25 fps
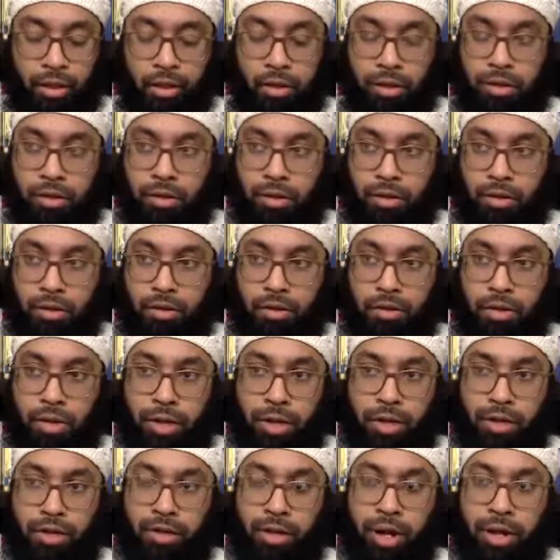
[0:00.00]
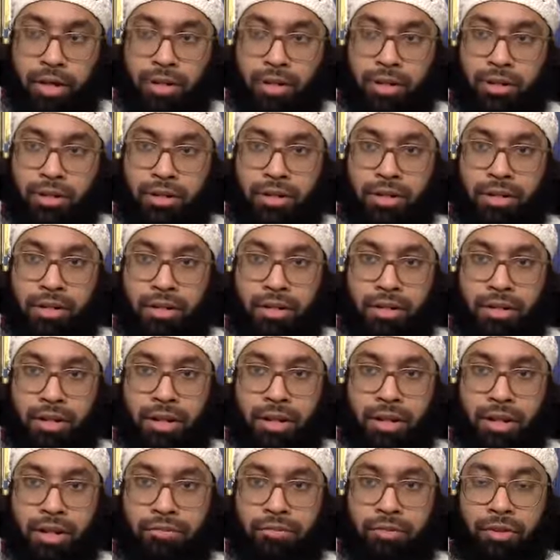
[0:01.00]
who had tried to
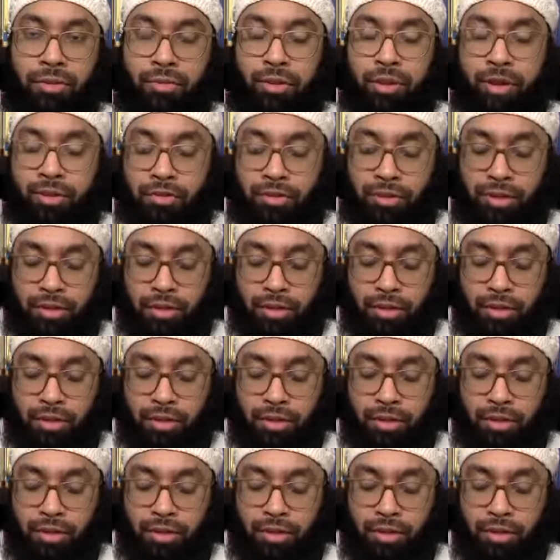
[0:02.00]
deceive the Prophet